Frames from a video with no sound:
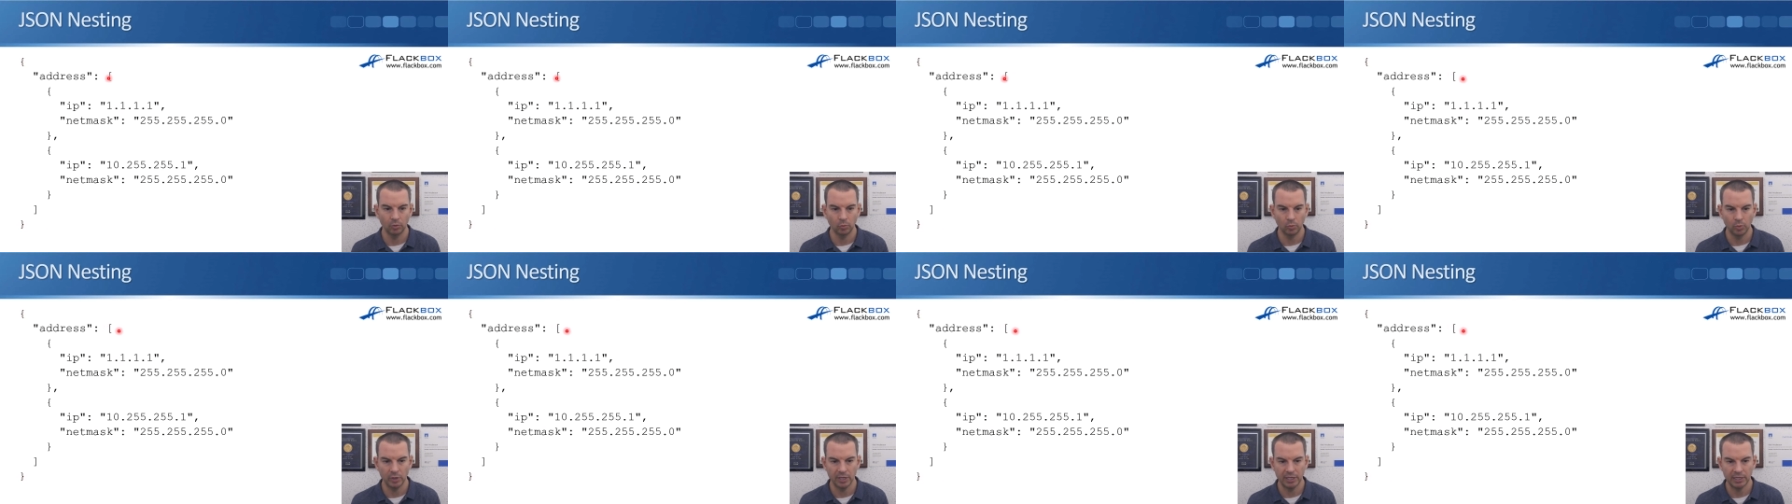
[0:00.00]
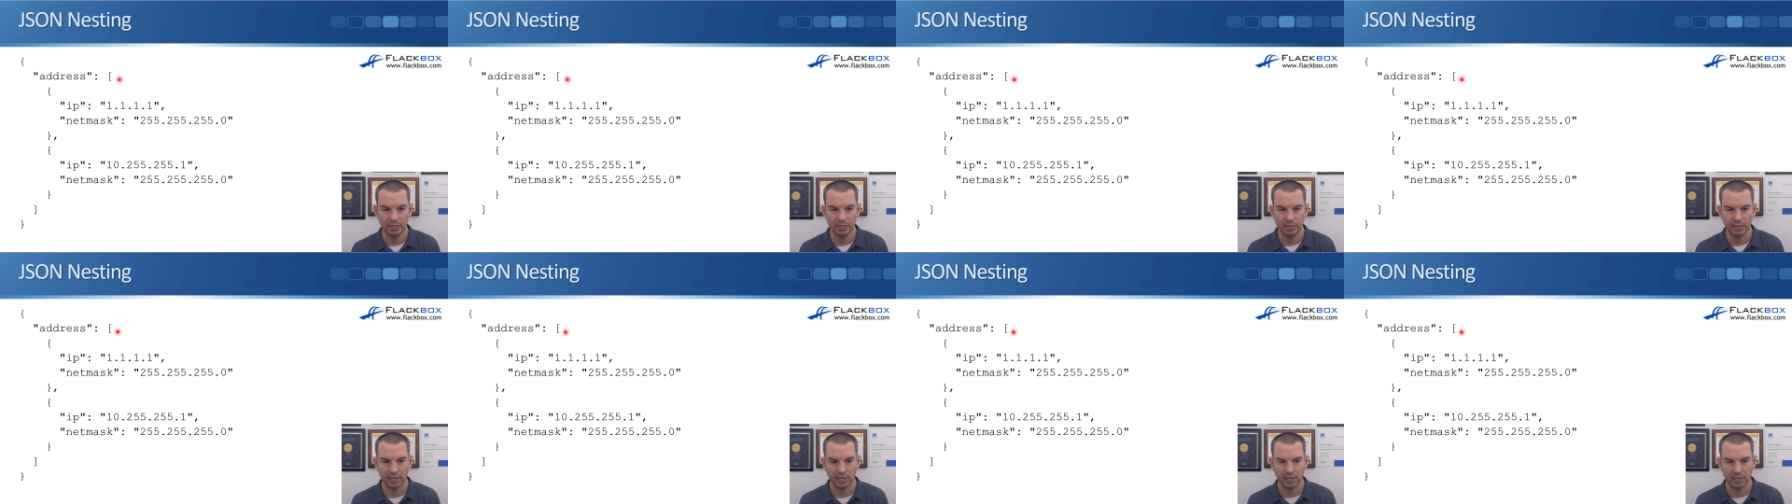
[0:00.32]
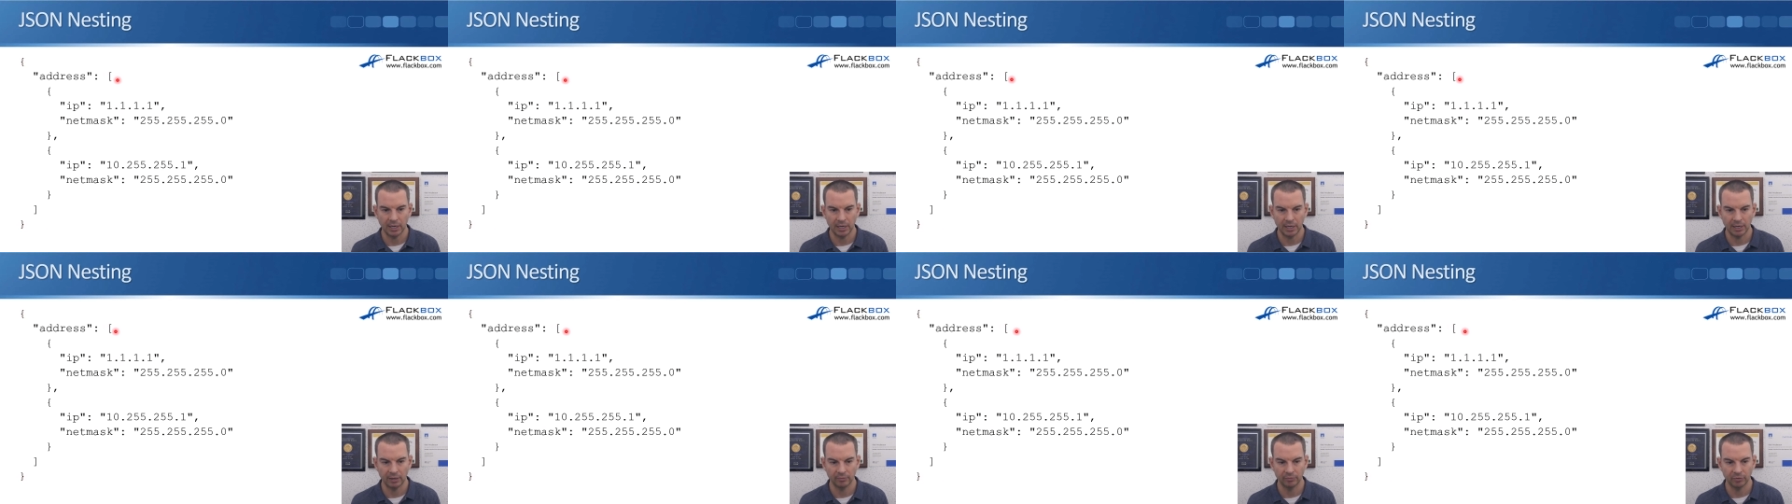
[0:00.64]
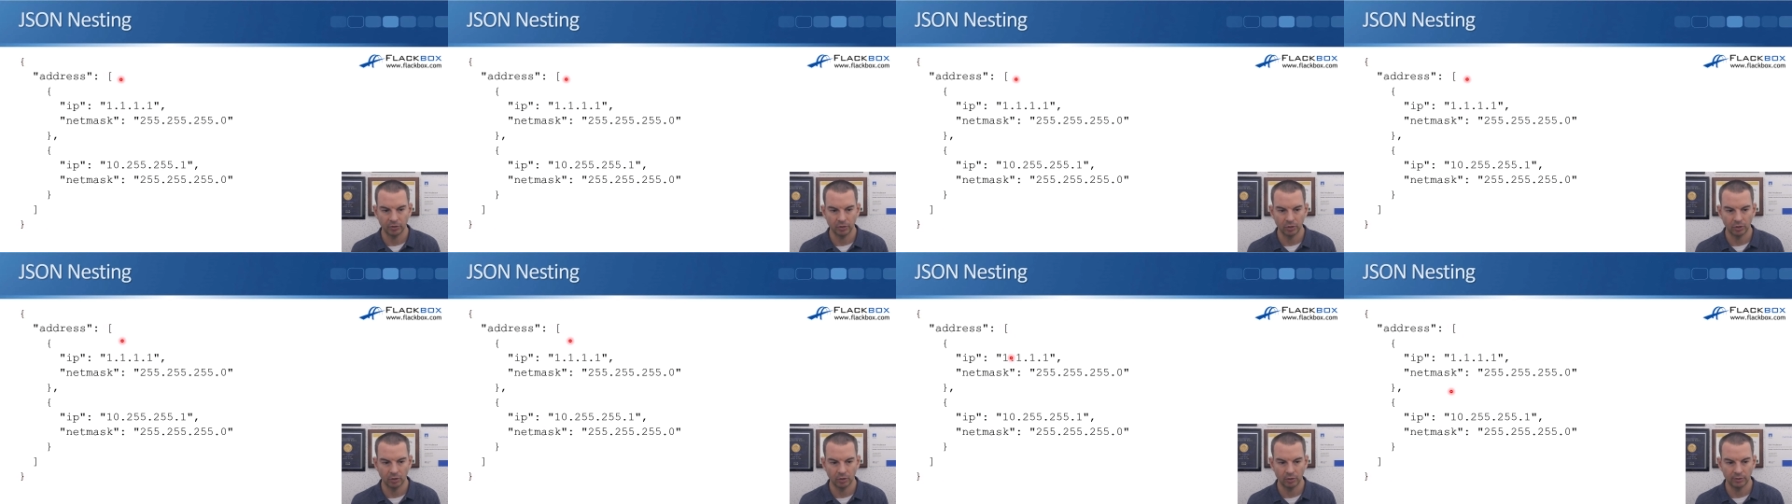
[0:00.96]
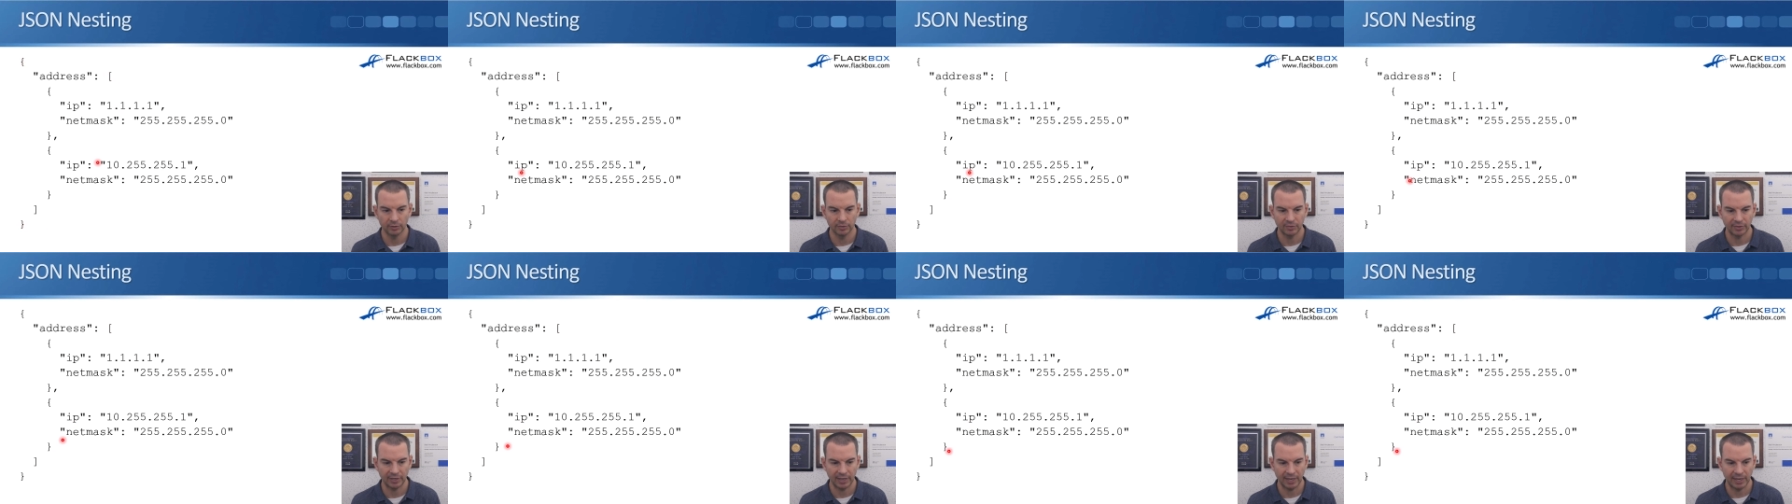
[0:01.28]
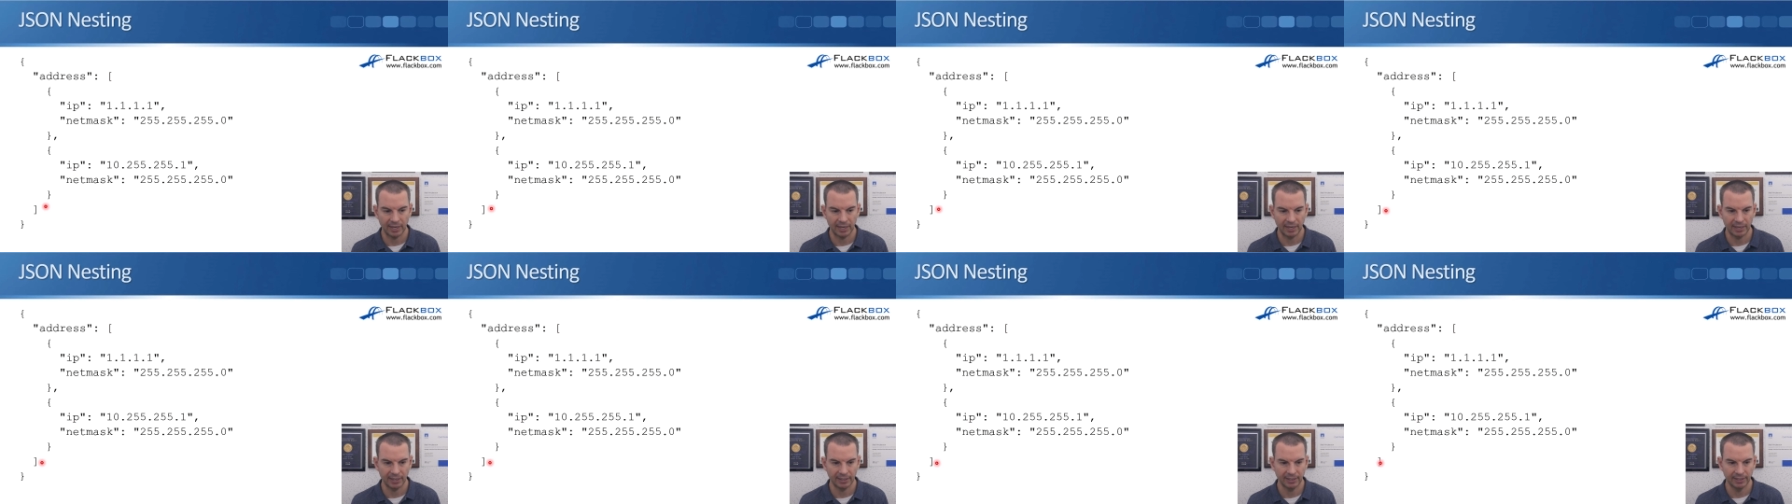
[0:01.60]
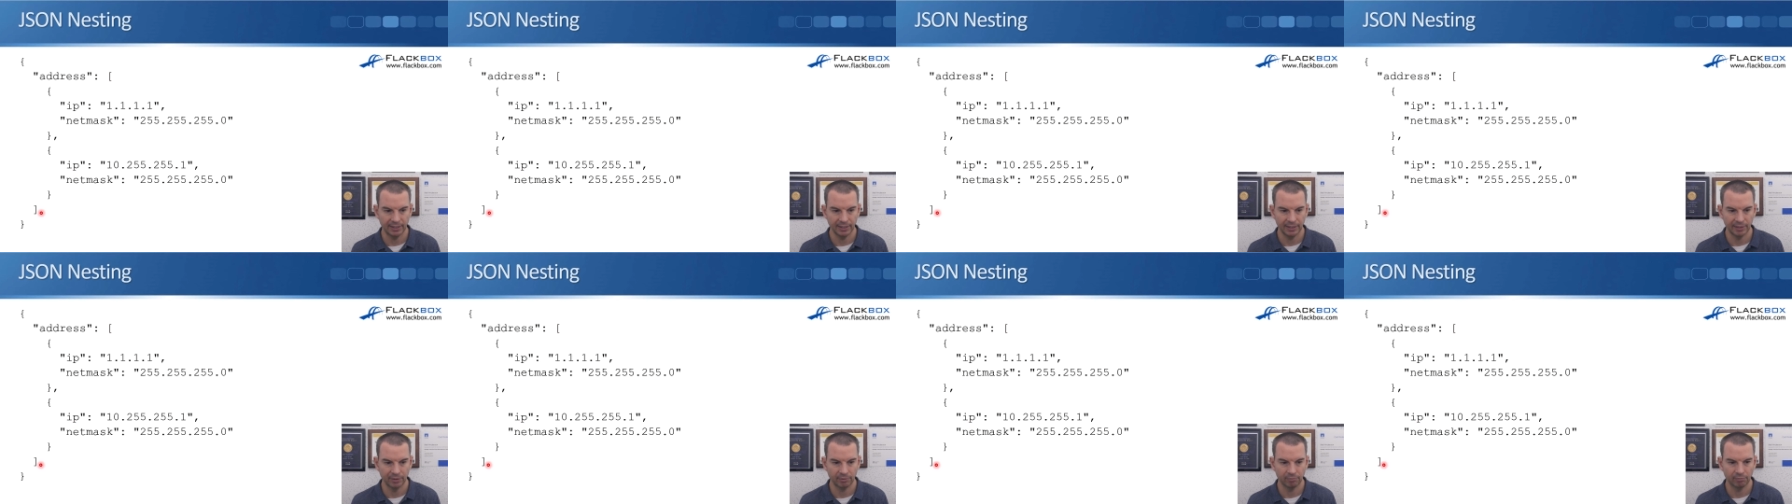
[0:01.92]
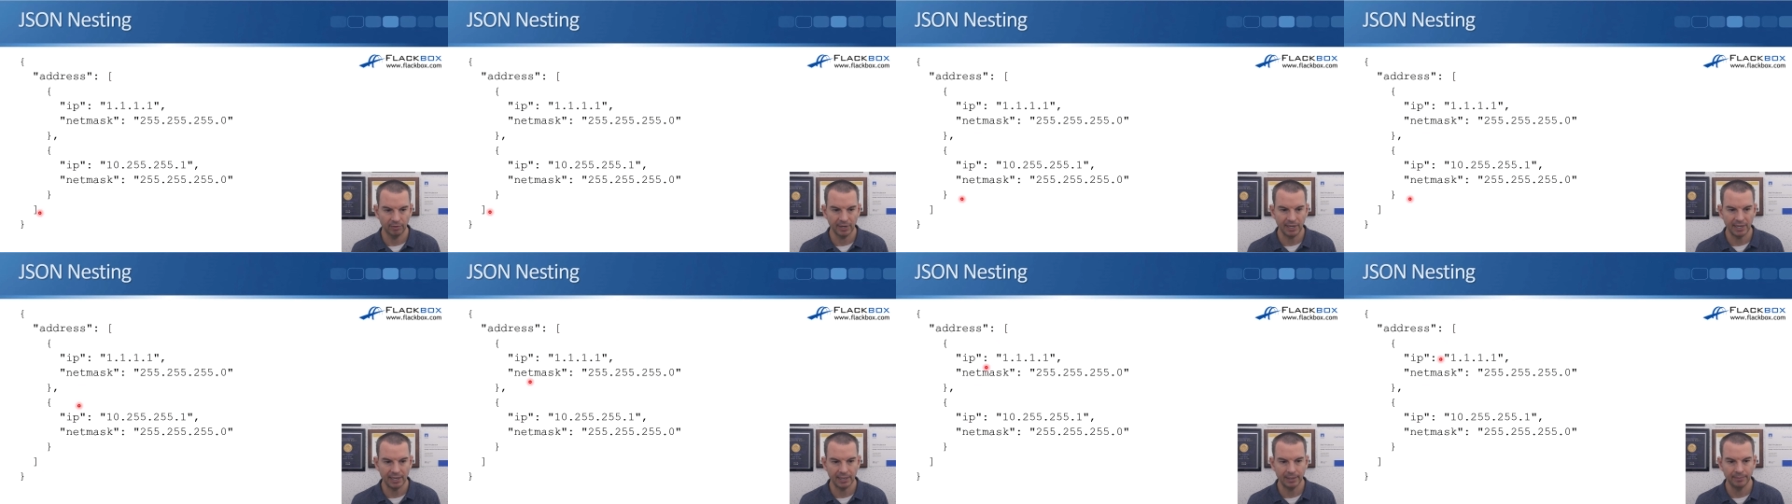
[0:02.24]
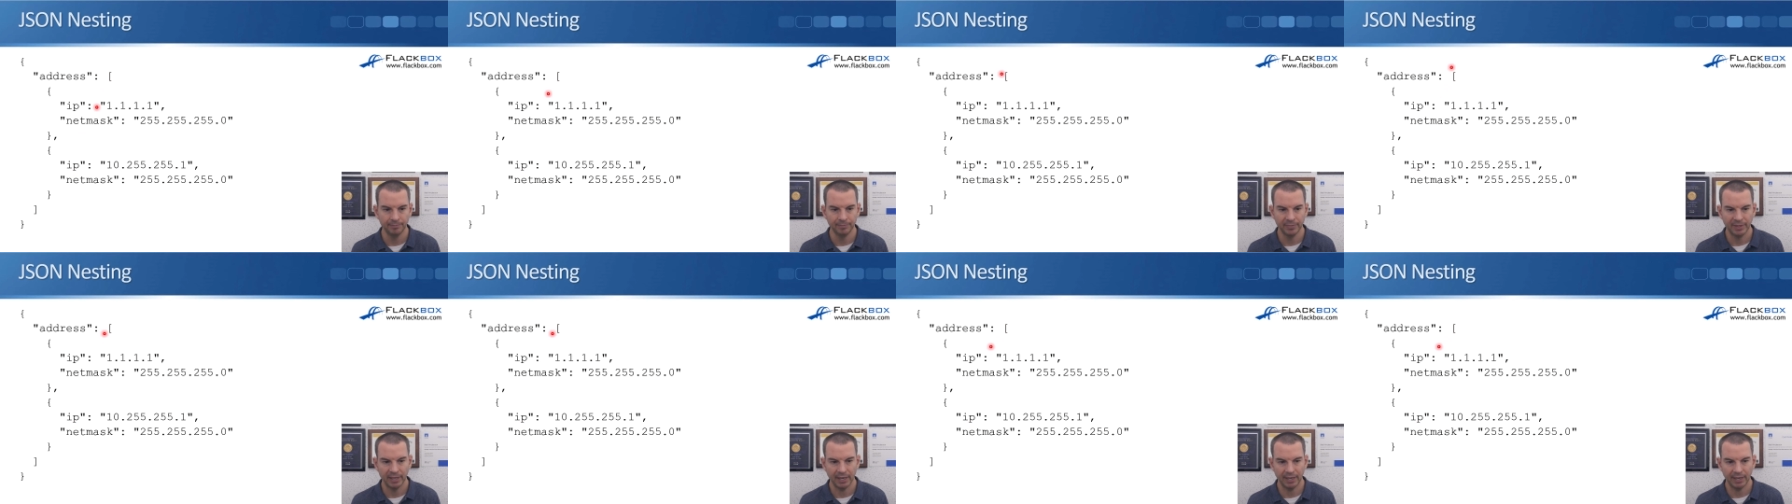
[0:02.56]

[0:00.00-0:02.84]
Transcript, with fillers: we have got an array.